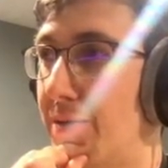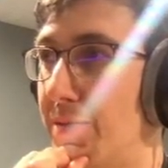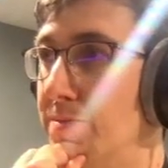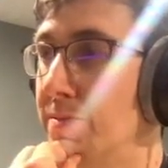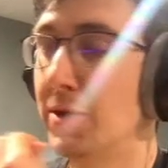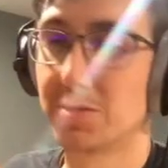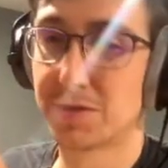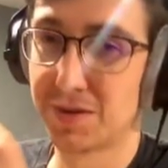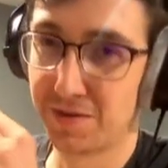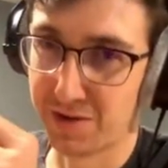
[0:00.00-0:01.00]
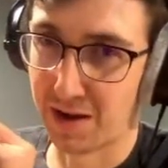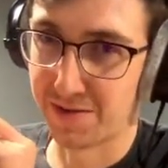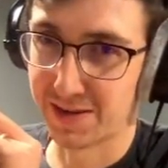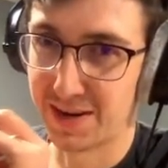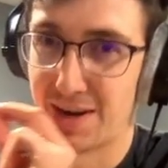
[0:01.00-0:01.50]
most of the
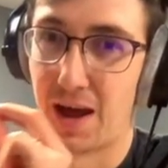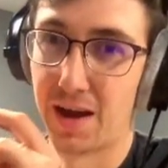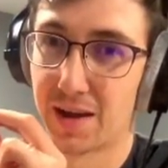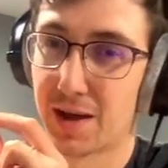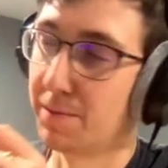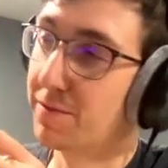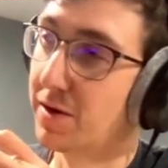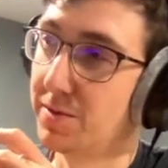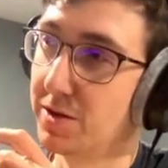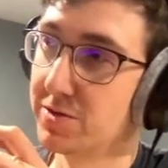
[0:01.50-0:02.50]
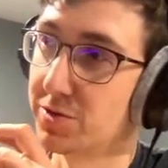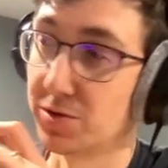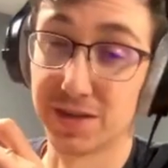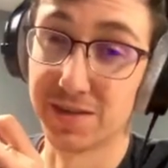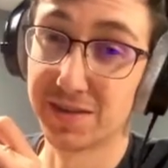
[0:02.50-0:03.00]
traffic did not come from those
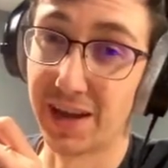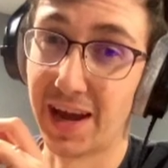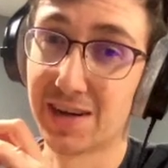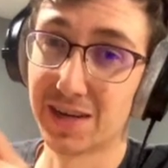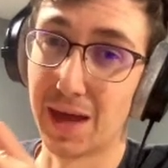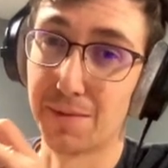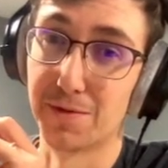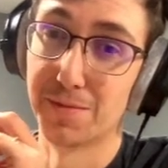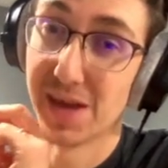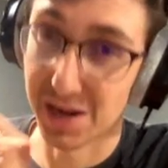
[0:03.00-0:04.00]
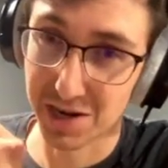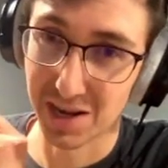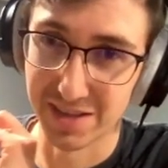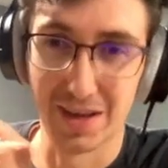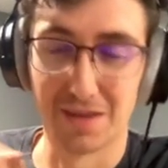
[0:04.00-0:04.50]
sources. It actually came from itch
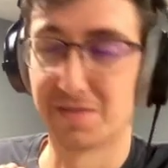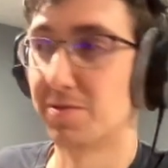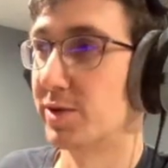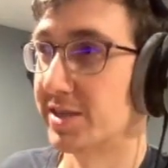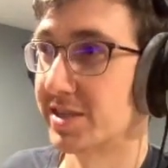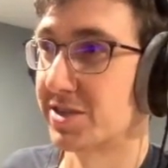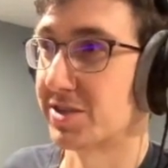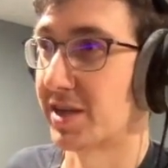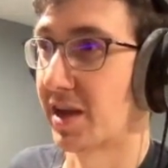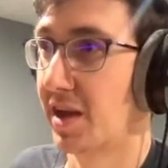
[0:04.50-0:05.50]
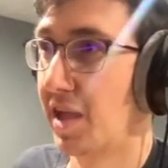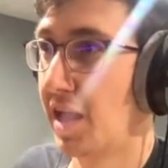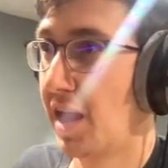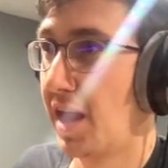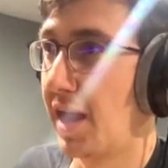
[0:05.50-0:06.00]
itself, which is interesting.
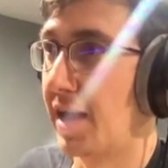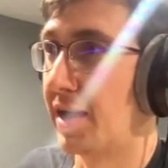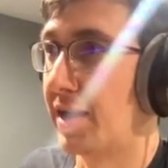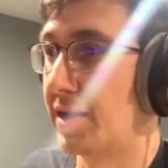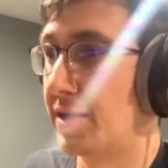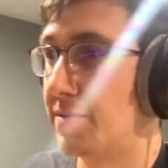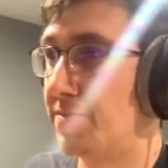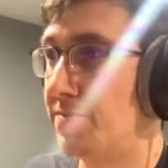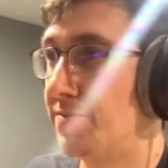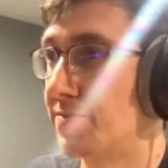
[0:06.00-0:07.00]
Um,